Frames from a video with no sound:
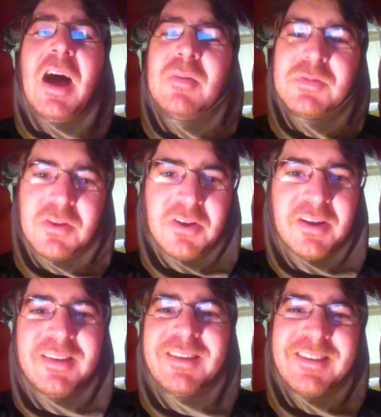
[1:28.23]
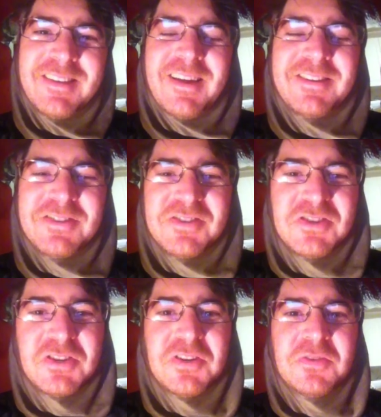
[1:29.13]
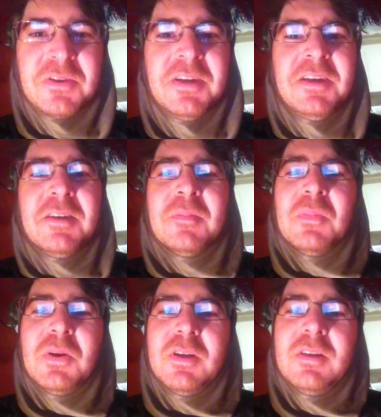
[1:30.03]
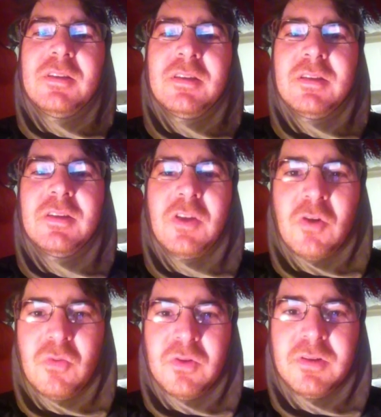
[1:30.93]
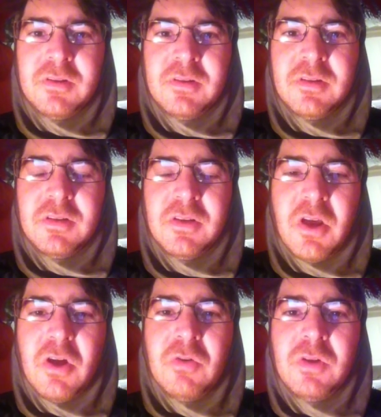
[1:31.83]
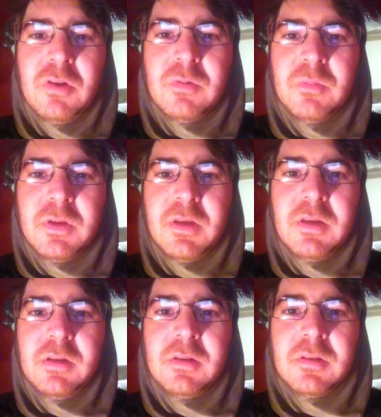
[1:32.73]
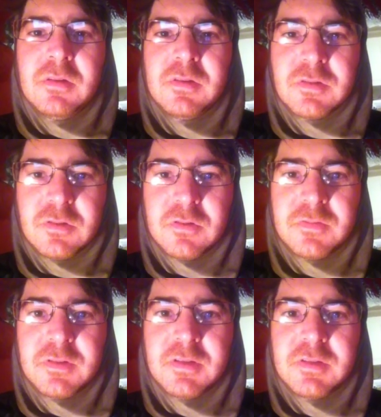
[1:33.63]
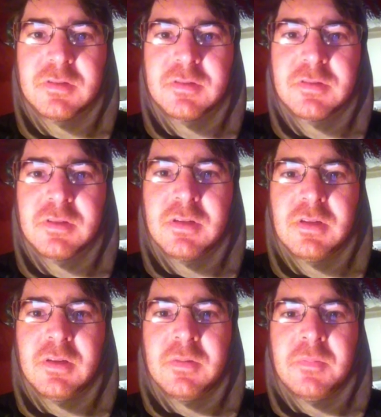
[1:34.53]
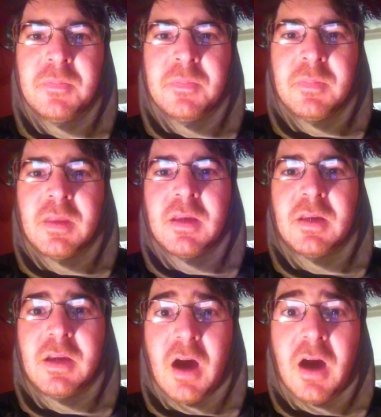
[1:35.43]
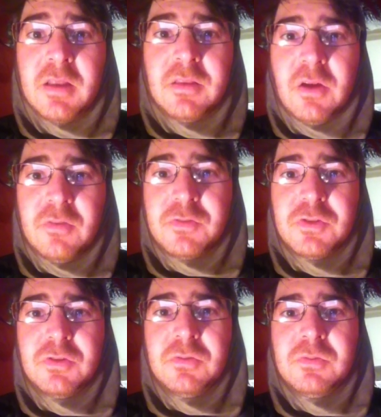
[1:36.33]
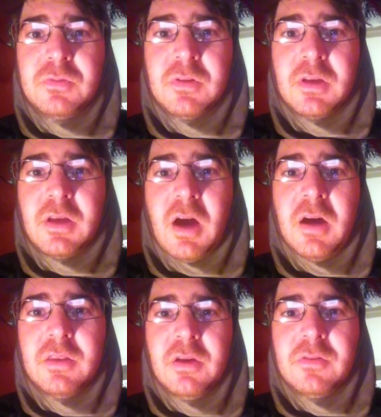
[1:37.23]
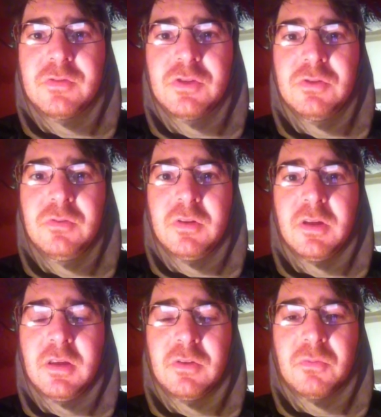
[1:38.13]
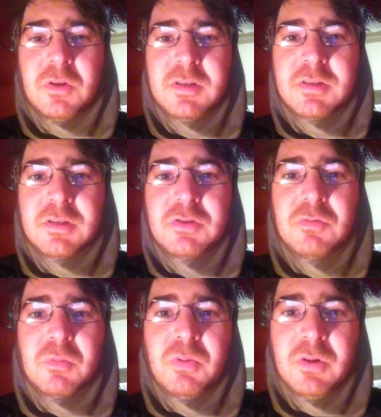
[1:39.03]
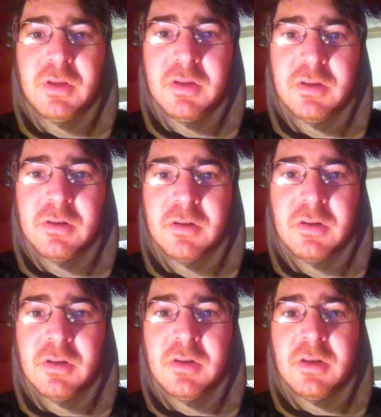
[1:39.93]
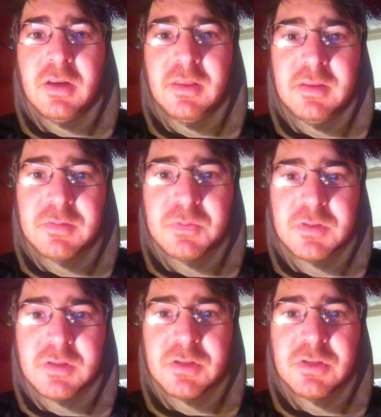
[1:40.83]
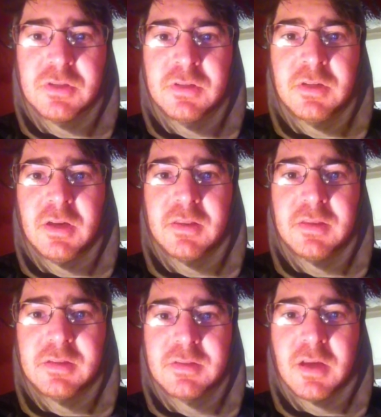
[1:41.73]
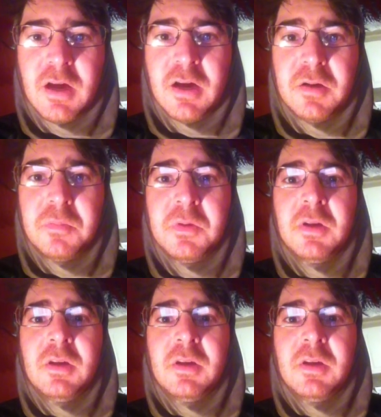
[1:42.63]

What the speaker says: I'm sorry, that I shouldn't joke, but no human being deserves this. And God loves you. Like, God loves you, and the reason that you were put here in this position at this time